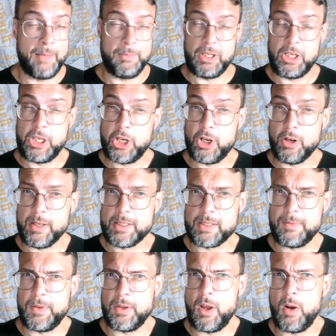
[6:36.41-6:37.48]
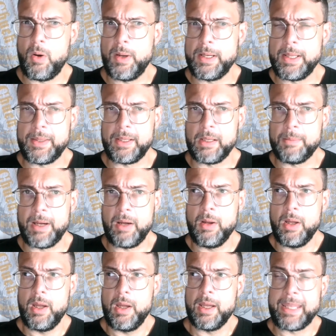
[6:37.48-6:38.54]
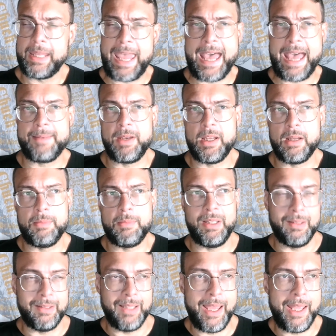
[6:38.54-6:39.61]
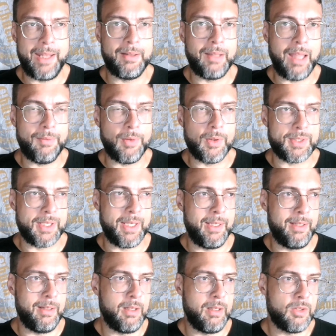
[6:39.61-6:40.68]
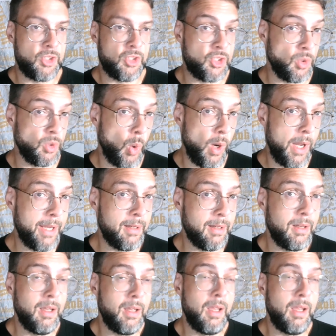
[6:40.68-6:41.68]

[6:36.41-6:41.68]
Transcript: I'm curious if you know anything about cadmium and lead levels in soy,